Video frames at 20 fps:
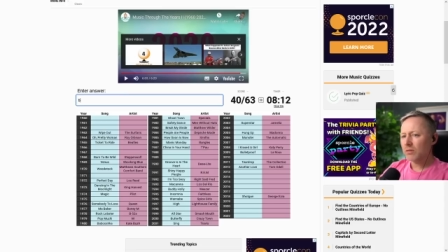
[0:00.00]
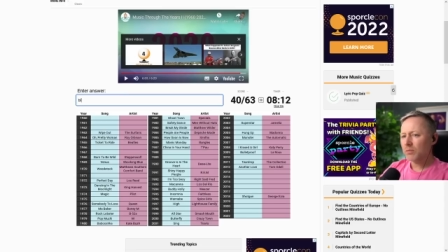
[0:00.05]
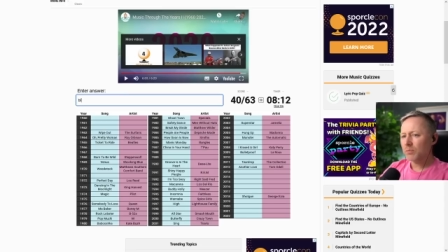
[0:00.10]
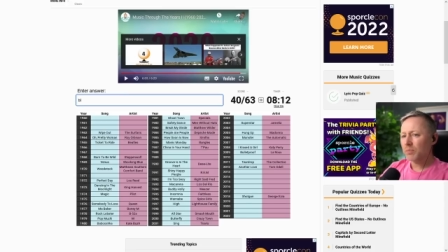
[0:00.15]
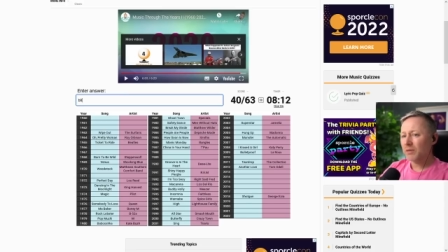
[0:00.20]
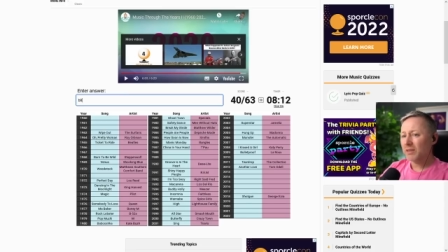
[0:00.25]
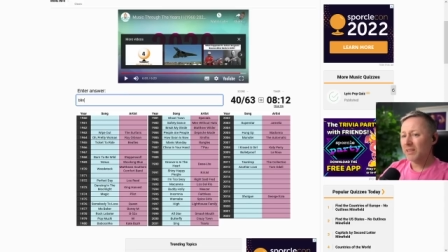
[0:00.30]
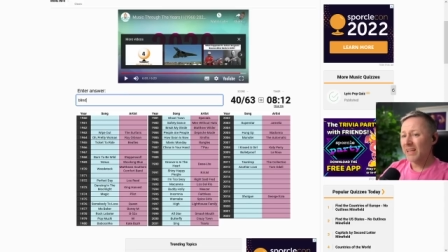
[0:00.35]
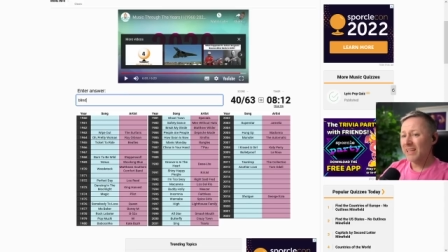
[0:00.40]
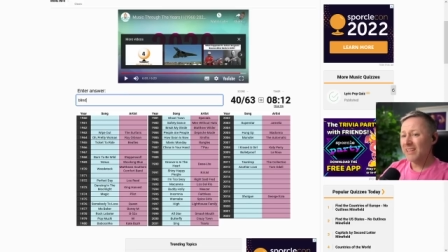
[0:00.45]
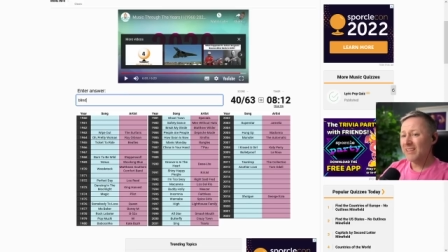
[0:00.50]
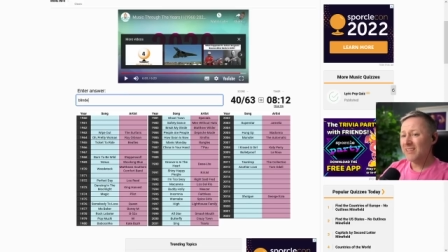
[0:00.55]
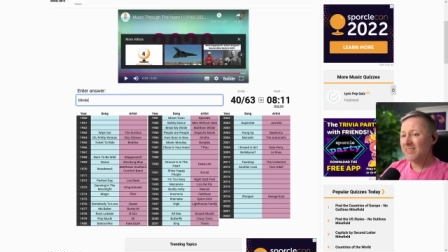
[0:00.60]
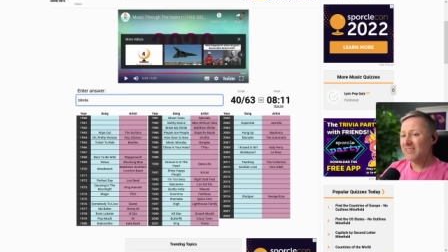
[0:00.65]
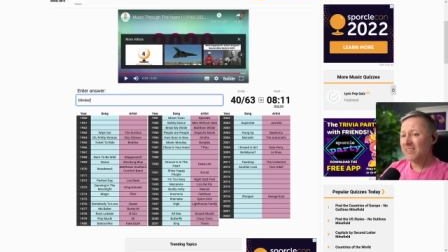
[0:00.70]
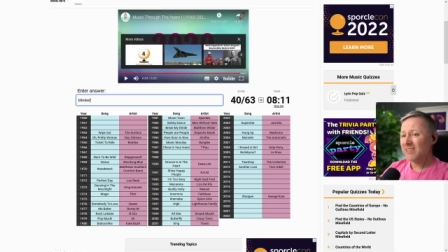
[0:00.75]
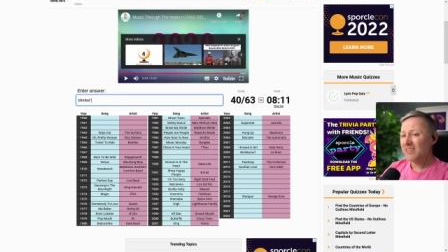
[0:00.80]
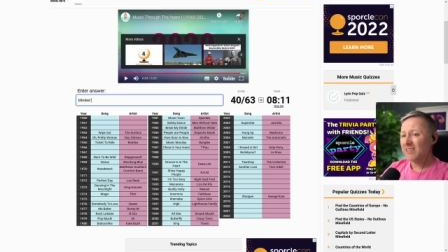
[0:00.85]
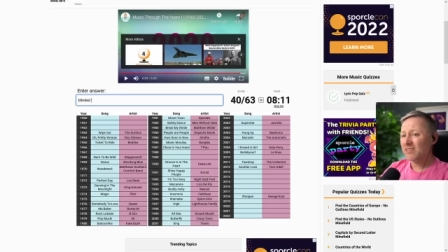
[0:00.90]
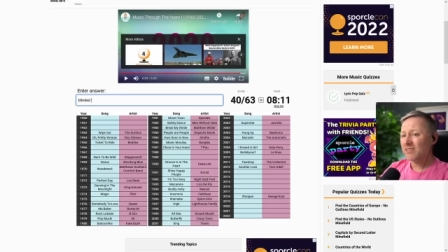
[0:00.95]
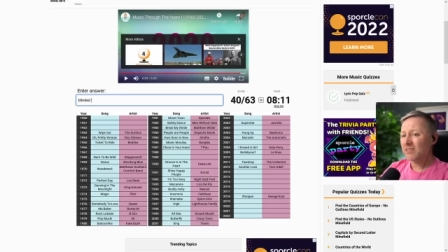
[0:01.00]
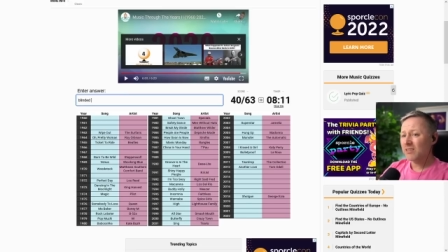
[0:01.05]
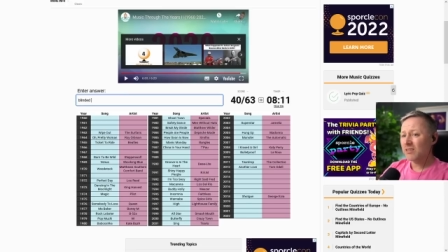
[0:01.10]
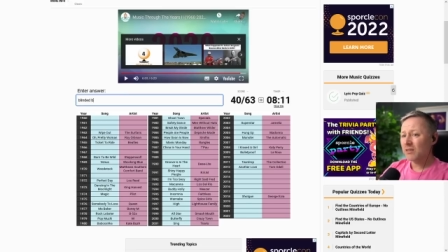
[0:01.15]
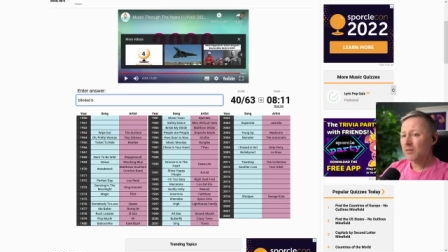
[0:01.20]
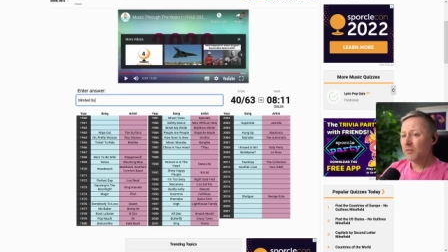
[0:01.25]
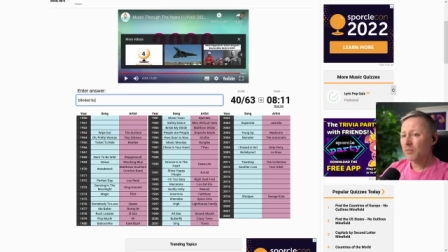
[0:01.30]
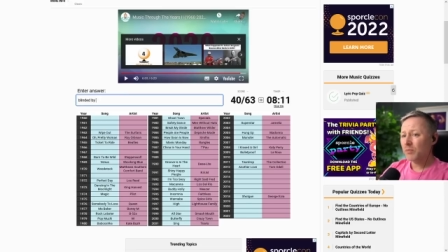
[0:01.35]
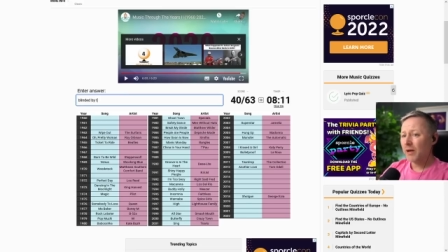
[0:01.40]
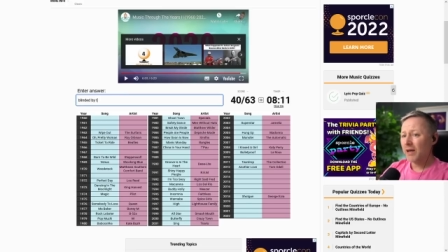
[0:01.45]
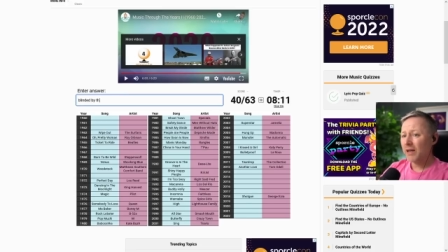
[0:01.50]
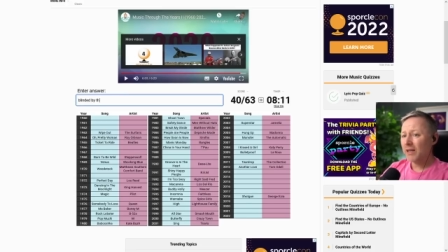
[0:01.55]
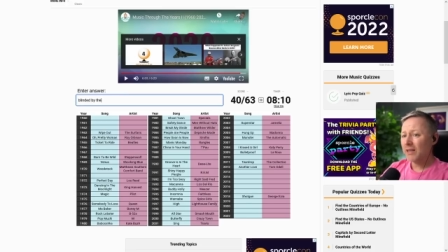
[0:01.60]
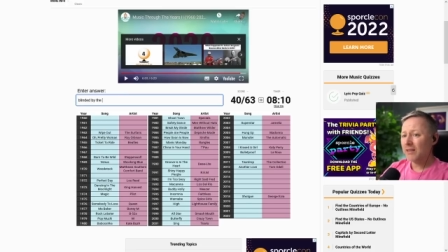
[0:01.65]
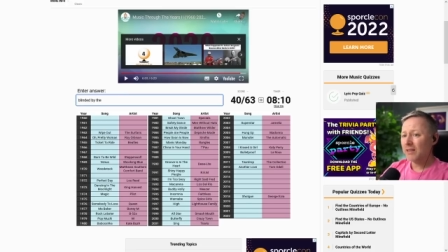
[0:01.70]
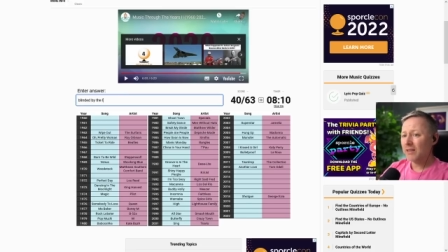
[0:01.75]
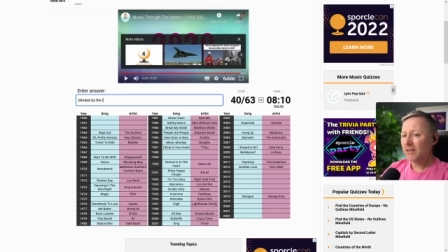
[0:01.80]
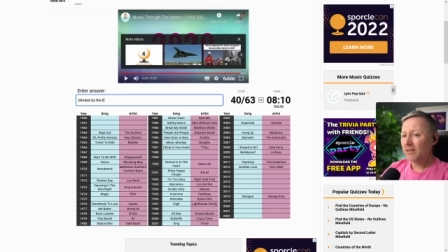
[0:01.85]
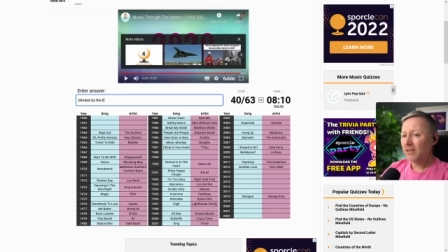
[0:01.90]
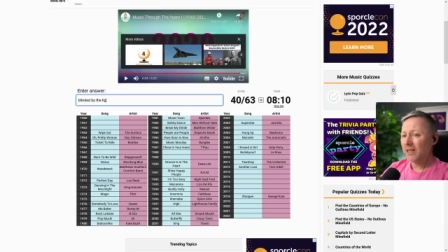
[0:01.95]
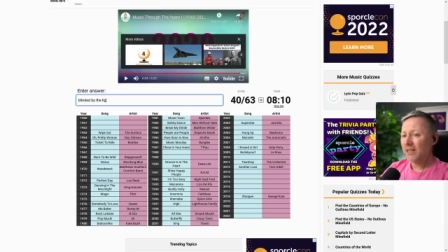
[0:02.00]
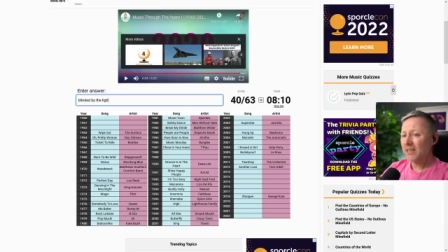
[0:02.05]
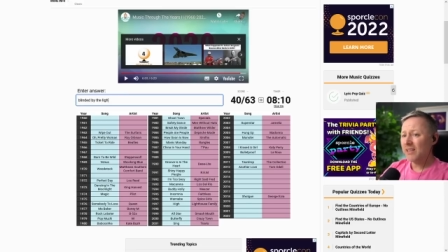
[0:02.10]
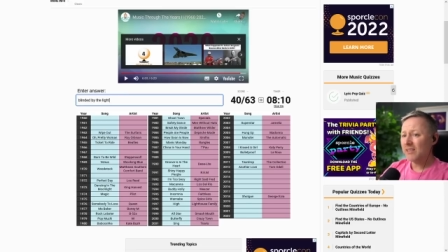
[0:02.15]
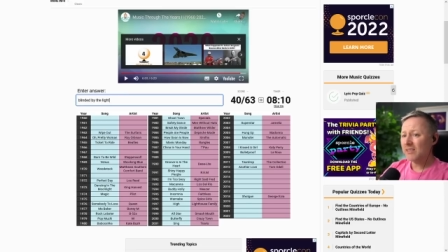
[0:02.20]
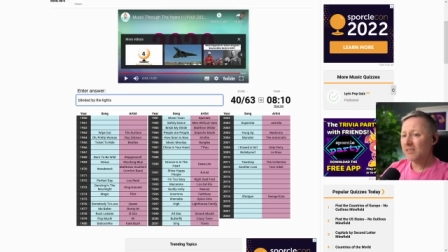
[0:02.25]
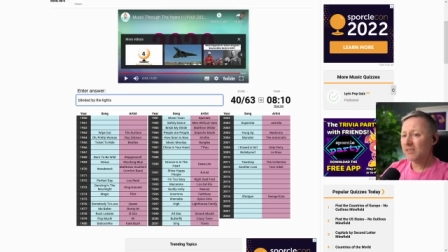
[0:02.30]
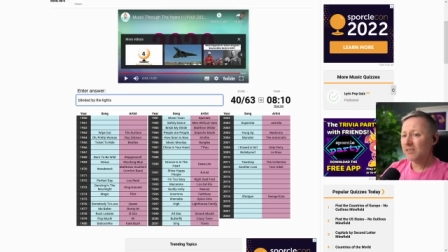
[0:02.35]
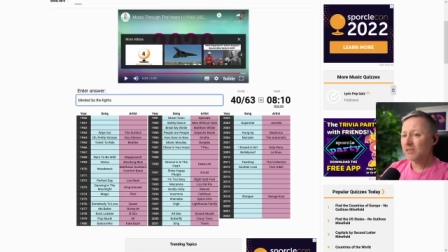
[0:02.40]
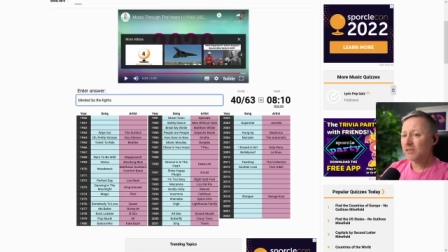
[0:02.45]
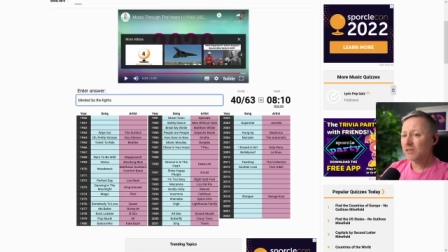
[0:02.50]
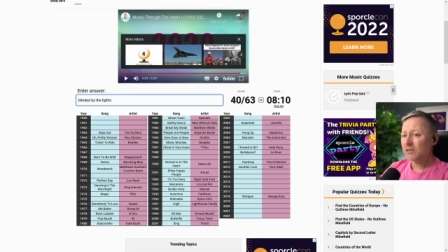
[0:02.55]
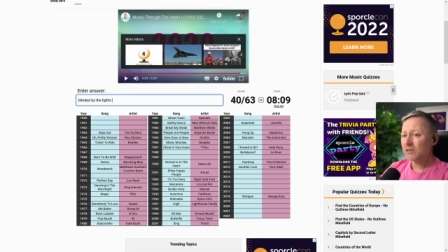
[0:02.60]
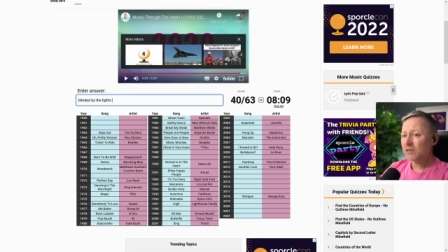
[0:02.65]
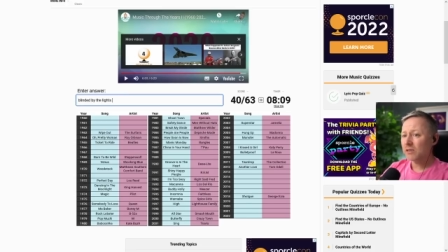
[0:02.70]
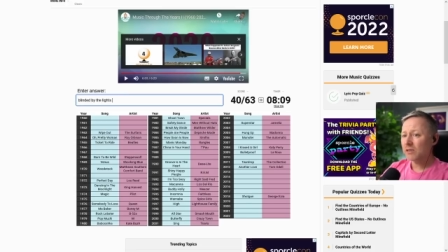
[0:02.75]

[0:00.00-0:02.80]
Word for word: Blinded by the lights?